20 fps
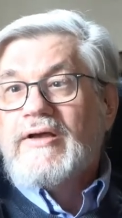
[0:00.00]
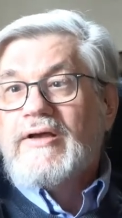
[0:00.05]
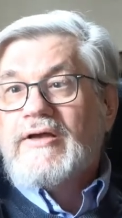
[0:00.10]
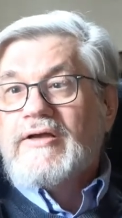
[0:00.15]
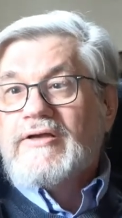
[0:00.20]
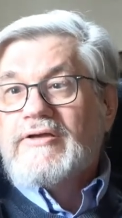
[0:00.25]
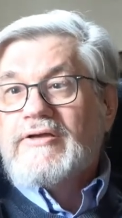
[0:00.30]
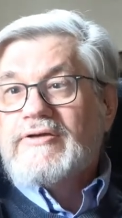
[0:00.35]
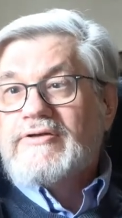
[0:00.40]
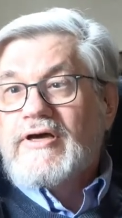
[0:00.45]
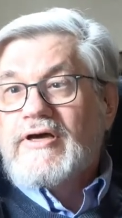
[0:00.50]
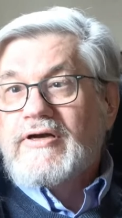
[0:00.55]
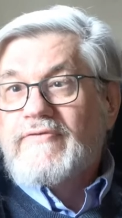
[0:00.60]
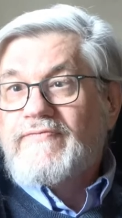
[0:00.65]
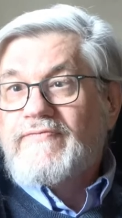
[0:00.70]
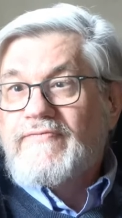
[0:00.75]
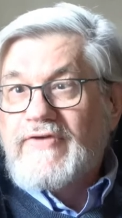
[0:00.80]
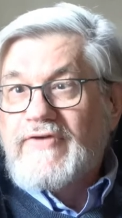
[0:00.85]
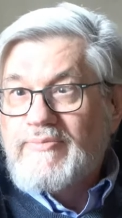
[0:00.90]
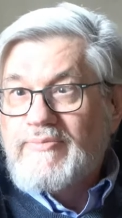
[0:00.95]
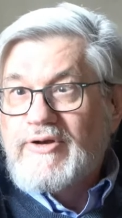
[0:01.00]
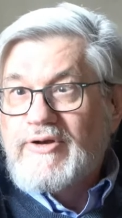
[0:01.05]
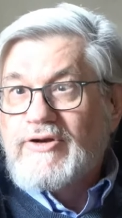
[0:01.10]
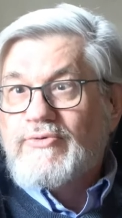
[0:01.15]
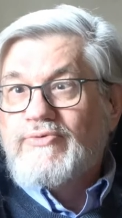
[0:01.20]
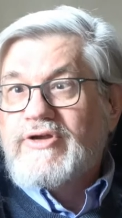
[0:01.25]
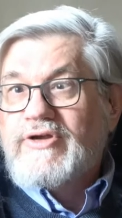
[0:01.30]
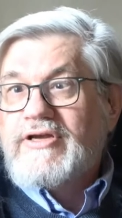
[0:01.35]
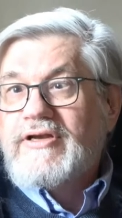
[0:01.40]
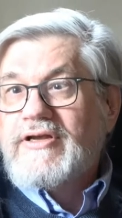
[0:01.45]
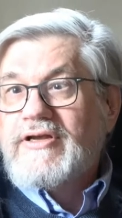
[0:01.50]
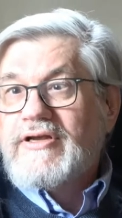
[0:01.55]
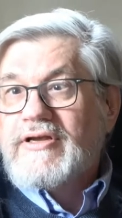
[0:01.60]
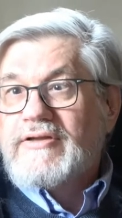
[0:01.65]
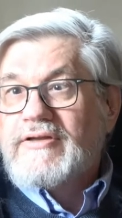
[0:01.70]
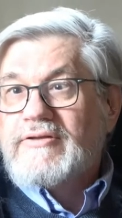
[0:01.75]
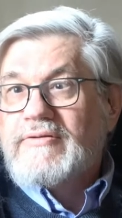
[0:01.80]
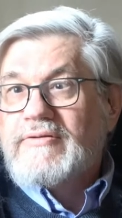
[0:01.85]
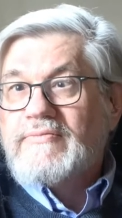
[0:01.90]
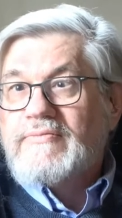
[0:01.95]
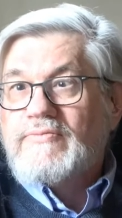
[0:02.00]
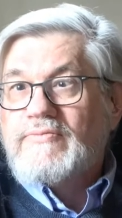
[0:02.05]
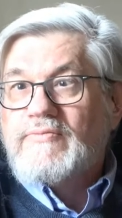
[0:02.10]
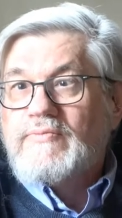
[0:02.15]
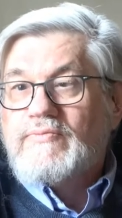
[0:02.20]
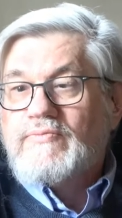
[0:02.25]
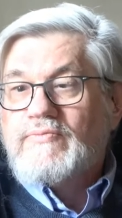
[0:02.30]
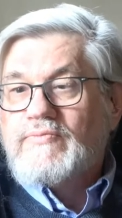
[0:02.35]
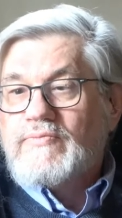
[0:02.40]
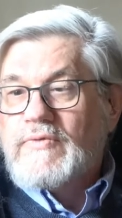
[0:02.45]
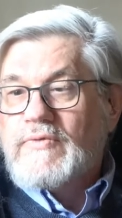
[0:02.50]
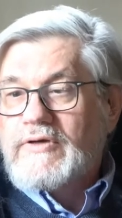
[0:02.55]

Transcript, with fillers: He had done a fair bit of reading and,